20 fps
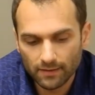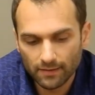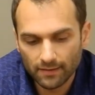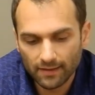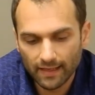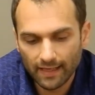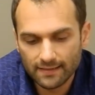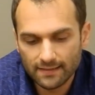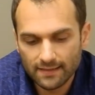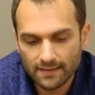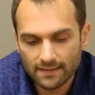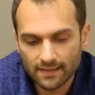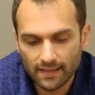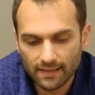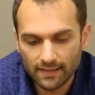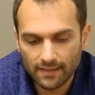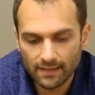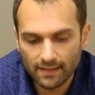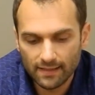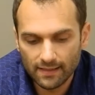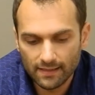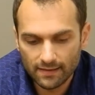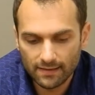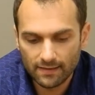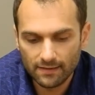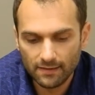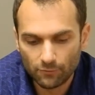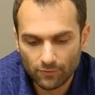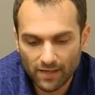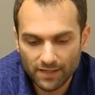the idea is that
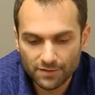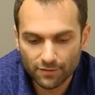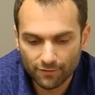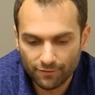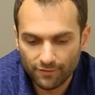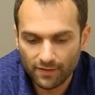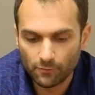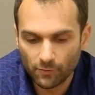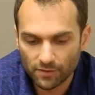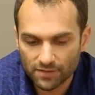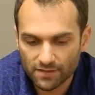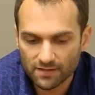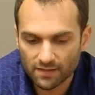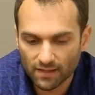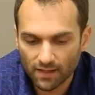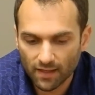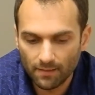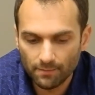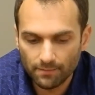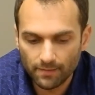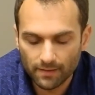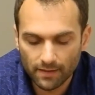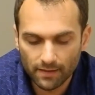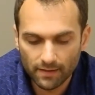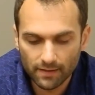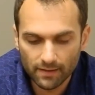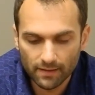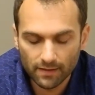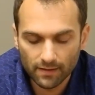Retrofin, which is the company,